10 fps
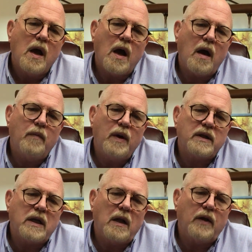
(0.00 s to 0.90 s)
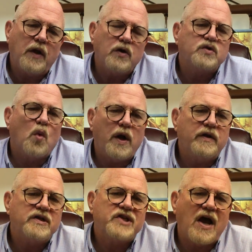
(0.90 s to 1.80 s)
There's one
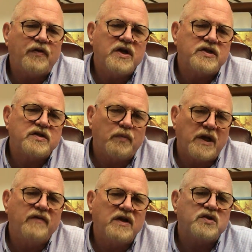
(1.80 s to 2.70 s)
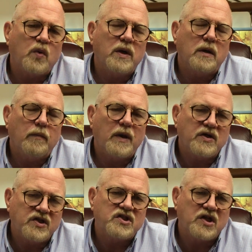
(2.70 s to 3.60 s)
in the southeast. It's believed this one
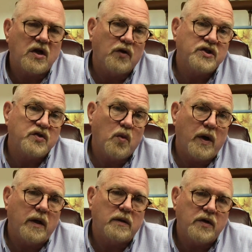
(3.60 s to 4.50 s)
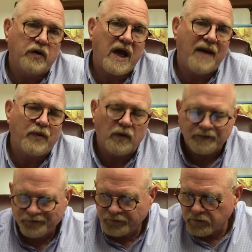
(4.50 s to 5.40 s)
because it's the closest one to the
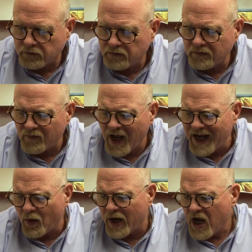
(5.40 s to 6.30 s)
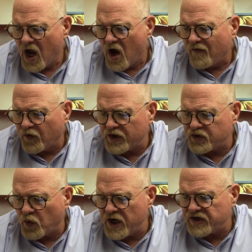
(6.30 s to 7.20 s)
capital. Anyway, for
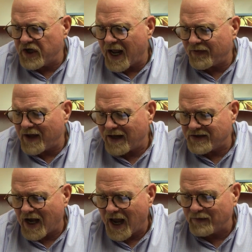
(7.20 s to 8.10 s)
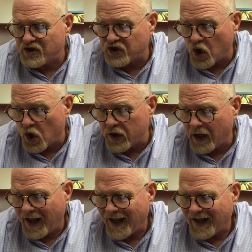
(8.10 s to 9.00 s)
this reason, at that time,
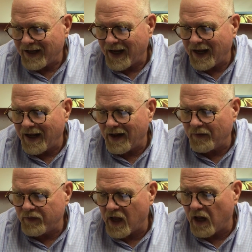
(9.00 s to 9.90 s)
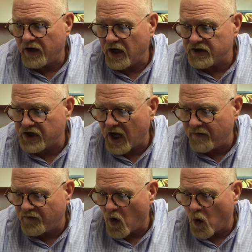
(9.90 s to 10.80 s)
certain Chaldeans
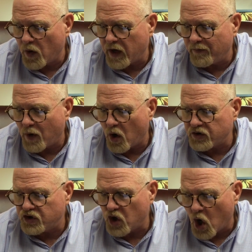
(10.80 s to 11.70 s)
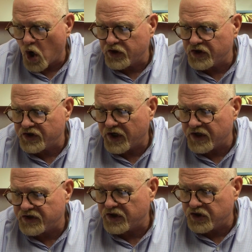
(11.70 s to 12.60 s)
came forward and brought charges
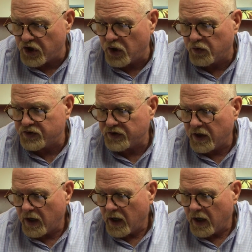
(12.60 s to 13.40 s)
against the Jews.